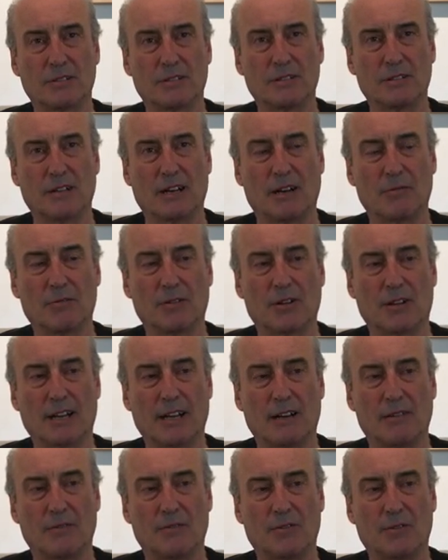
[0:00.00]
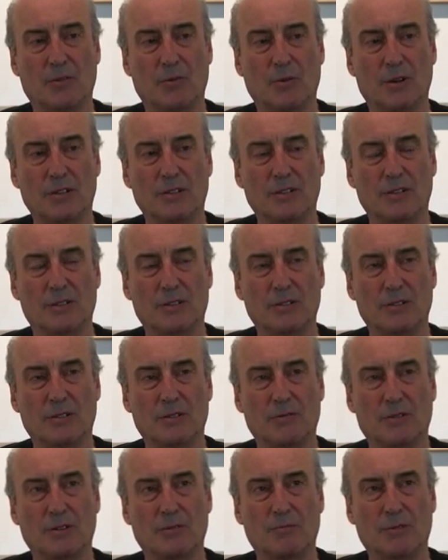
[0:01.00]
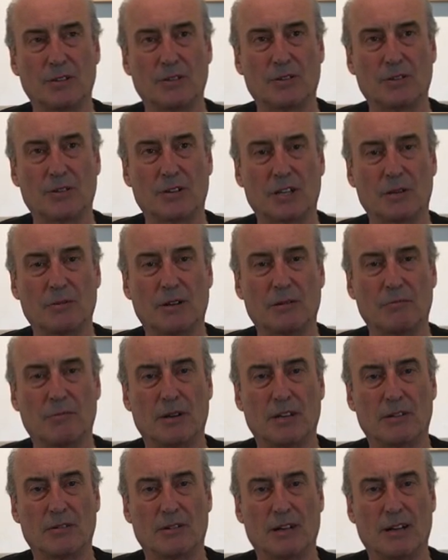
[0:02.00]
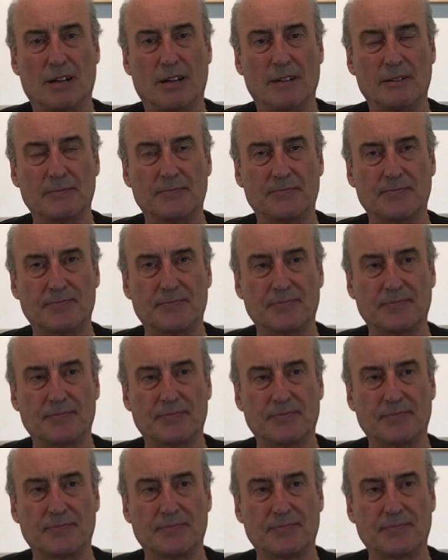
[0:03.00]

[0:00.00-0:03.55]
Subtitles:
I would look out for when you're thinking about buying online.